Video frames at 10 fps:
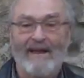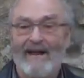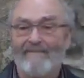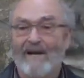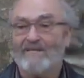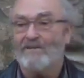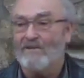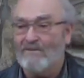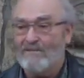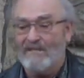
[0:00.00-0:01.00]
and I've got
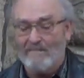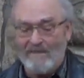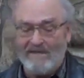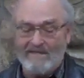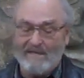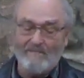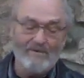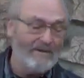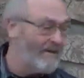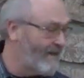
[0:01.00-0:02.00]
to use it because
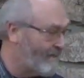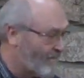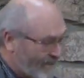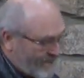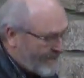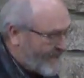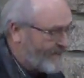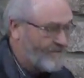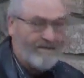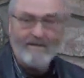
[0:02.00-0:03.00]
I'm doing a
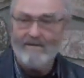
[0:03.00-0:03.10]
presentation